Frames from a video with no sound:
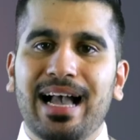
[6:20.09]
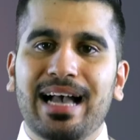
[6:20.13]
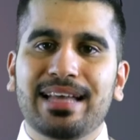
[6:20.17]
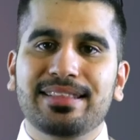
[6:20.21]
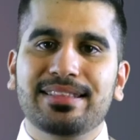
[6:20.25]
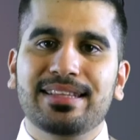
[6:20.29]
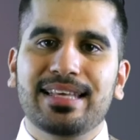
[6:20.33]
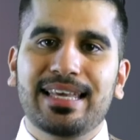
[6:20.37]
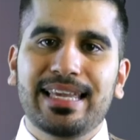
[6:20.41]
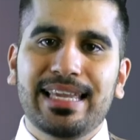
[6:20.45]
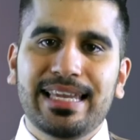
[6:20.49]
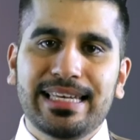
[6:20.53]

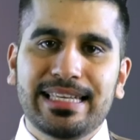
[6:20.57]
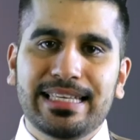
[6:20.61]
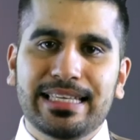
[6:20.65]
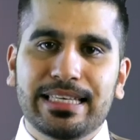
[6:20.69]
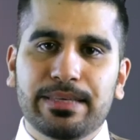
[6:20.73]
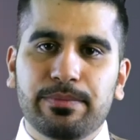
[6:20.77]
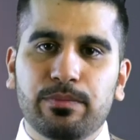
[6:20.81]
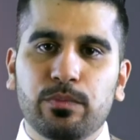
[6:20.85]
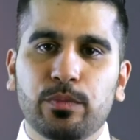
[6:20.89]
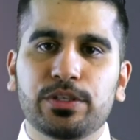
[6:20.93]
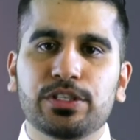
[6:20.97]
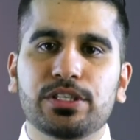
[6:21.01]
At the
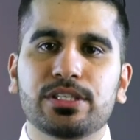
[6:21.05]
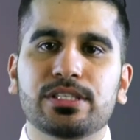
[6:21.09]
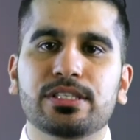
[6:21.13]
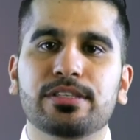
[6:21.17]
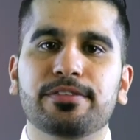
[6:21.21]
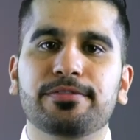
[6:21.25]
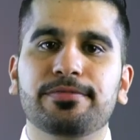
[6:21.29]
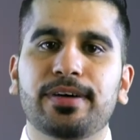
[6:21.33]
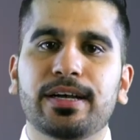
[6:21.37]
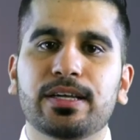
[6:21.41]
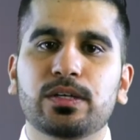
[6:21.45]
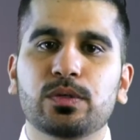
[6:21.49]
ileum, which is
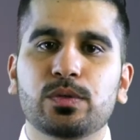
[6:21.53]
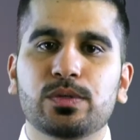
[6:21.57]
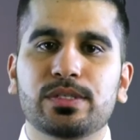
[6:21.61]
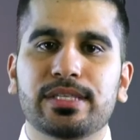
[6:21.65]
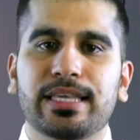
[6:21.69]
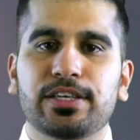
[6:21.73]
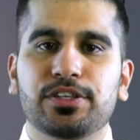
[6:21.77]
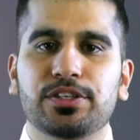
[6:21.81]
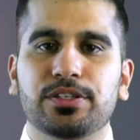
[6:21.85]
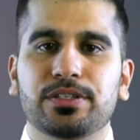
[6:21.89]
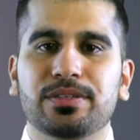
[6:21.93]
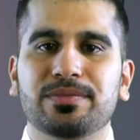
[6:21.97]
the final
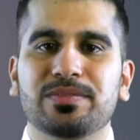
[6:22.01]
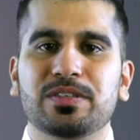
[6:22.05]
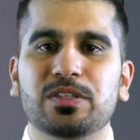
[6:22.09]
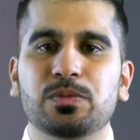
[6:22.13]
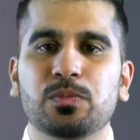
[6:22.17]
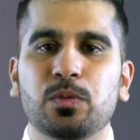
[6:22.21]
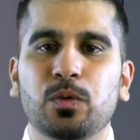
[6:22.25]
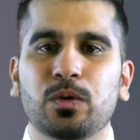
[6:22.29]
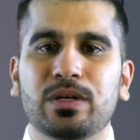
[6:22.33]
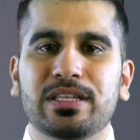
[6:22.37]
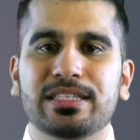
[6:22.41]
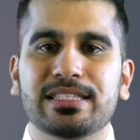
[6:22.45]
section of the
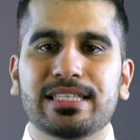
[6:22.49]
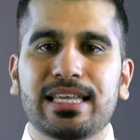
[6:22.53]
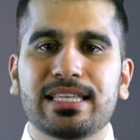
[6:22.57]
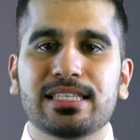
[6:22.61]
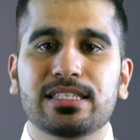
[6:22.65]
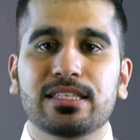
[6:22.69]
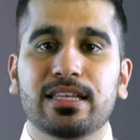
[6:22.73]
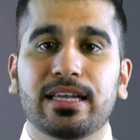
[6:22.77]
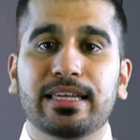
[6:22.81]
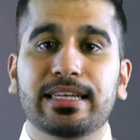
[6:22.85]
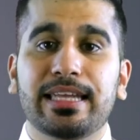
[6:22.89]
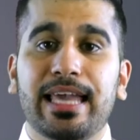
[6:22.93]
small
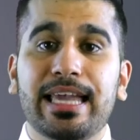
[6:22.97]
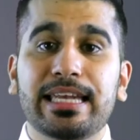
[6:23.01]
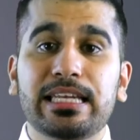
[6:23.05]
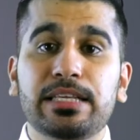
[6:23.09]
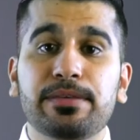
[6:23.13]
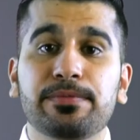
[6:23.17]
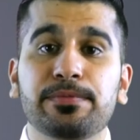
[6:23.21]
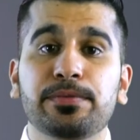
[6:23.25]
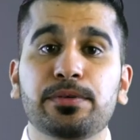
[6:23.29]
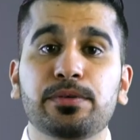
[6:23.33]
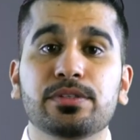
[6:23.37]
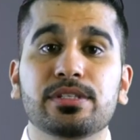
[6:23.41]
intestine,
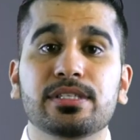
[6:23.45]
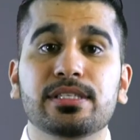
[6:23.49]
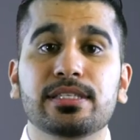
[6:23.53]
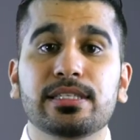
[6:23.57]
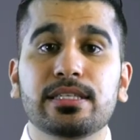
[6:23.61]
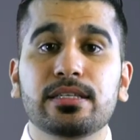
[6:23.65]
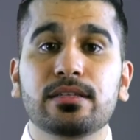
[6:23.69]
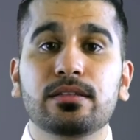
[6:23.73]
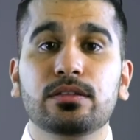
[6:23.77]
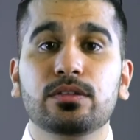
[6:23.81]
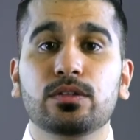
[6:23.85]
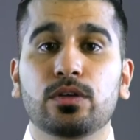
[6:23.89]
any food
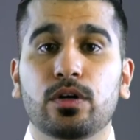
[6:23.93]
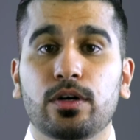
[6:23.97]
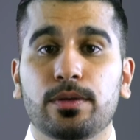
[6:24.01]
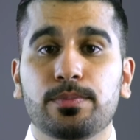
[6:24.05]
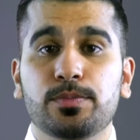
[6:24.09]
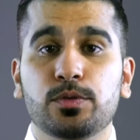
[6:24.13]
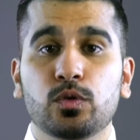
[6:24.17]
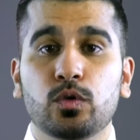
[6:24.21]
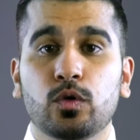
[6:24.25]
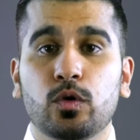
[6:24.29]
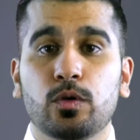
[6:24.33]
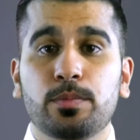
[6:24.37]
still not
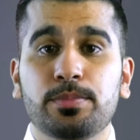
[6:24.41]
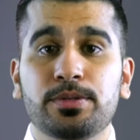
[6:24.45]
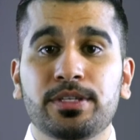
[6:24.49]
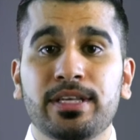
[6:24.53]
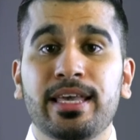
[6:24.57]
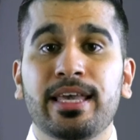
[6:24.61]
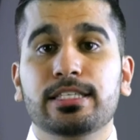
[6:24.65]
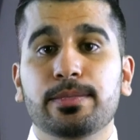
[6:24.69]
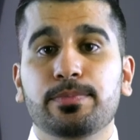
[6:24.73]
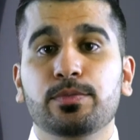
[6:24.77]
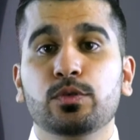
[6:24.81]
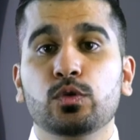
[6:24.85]
absorbed
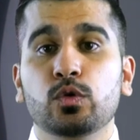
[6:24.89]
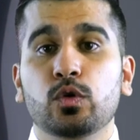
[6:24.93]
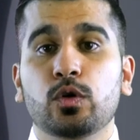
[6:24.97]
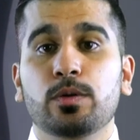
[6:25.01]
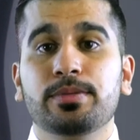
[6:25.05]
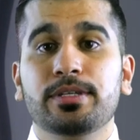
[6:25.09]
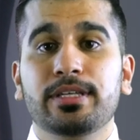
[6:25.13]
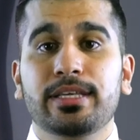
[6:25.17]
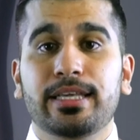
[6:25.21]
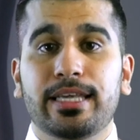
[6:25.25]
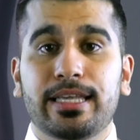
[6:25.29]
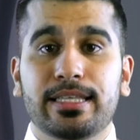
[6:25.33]
is
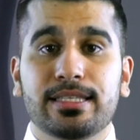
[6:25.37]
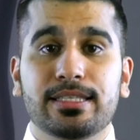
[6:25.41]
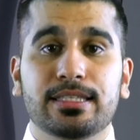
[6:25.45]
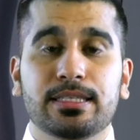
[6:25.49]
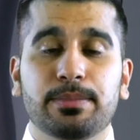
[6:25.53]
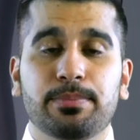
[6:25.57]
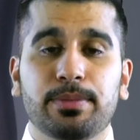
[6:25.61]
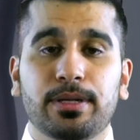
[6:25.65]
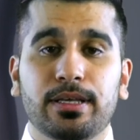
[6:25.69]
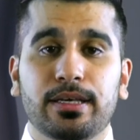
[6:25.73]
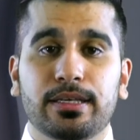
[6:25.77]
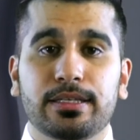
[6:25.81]
absorbed into
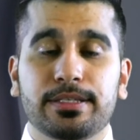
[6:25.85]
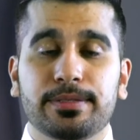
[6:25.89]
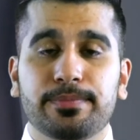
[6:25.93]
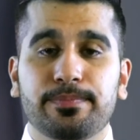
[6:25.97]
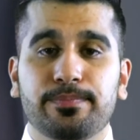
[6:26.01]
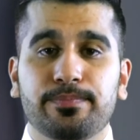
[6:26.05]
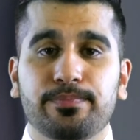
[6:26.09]
the blood.